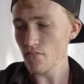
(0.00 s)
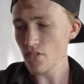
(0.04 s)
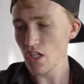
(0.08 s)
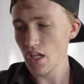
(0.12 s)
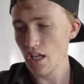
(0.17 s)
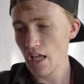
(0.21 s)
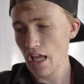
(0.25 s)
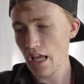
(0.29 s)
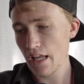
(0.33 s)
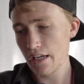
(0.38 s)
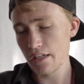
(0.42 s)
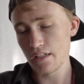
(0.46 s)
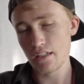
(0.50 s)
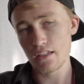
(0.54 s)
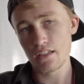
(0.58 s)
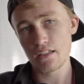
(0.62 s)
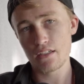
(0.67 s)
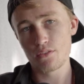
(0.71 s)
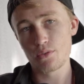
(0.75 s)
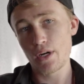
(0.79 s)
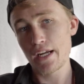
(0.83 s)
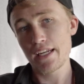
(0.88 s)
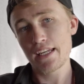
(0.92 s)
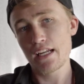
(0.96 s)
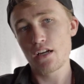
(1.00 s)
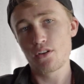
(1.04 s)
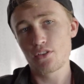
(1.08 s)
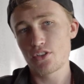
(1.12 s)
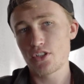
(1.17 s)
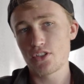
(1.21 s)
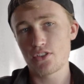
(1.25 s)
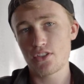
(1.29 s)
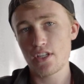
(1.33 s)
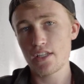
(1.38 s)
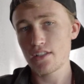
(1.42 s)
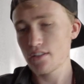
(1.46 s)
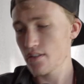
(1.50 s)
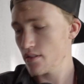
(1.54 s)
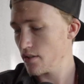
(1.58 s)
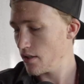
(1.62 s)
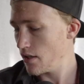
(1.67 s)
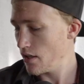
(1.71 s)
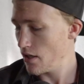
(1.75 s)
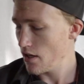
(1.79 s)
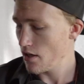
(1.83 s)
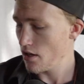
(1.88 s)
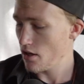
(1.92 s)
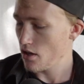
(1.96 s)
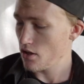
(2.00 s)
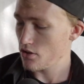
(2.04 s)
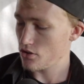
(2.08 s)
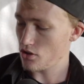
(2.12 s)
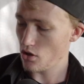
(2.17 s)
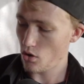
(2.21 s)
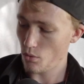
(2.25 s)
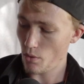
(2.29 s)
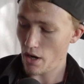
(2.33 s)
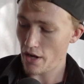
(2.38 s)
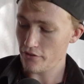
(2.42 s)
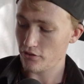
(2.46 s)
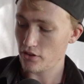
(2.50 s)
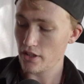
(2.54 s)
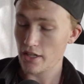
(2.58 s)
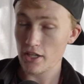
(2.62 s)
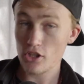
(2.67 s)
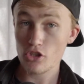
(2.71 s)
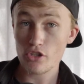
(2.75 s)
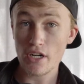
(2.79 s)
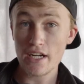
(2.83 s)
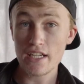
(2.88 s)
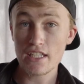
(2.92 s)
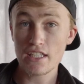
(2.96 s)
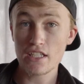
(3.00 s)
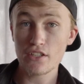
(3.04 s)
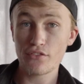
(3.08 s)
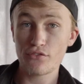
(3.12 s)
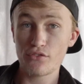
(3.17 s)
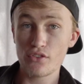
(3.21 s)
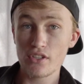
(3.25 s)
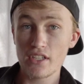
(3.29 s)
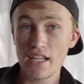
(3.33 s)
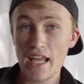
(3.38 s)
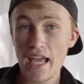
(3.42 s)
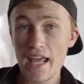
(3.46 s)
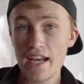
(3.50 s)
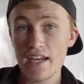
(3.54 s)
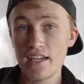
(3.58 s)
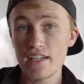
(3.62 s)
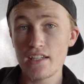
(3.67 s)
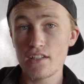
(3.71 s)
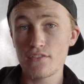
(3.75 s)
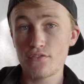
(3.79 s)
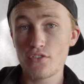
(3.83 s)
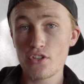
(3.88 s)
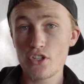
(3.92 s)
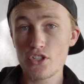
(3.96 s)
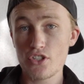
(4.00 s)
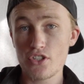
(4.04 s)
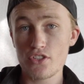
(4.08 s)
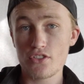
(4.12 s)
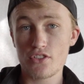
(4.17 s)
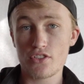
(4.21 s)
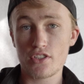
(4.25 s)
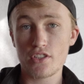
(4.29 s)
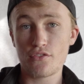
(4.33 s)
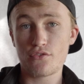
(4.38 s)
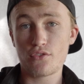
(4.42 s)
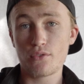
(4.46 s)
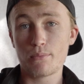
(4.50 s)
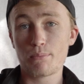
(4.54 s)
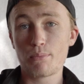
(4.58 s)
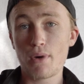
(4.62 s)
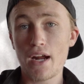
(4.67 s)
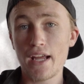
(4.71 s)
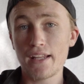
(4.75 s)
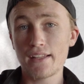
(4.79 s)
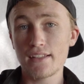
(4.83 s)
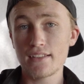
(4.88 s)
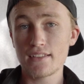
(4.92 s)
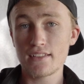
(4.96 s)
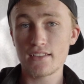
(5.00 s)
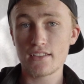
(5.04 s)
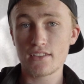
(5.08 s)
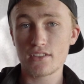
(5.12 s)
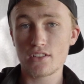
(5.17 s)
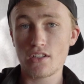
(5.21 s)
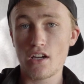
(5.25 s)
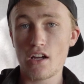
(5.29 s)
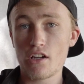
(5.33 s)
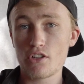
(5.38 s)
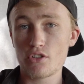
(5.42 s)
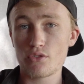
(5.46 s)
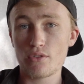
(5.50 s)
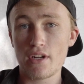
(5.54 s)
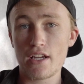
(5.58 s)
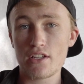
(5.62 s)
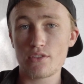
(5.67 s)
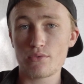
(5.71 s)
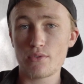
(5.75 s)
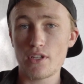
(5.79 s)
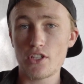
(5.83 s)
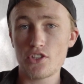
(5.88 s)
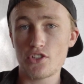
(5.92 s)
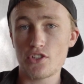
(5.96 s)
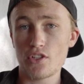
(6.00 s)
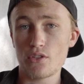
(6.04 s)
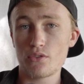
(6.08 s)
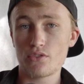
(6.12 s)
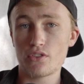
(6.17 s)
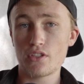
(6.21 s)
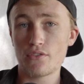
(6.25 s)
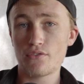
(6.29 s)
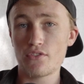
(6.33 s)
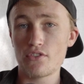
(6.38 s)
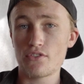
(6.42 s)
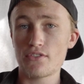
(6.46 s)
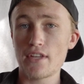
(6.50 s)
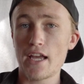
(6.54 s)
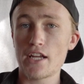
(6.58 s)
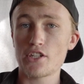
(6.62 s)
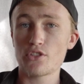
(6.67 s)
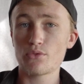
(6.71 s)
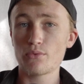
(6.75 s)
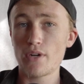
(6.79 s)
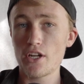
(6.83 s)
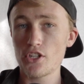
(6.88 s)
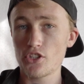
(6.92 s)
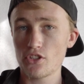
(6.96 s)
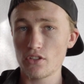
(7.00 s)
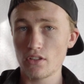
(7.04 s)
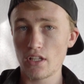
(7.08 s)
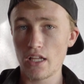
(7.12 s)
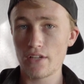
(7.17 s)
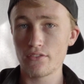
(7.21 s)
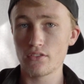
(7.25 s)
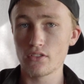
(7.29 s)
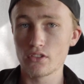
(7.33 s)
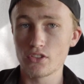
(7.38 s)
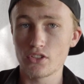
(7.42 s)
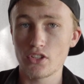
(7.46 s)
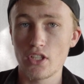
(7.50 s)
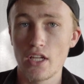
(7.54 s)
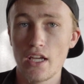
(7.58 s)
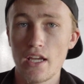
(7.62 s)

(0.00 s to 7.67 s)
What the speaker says: And right now it just isn't. So I've got to try different edited versions, different brightnesses, contrast ratios, different saturation levels.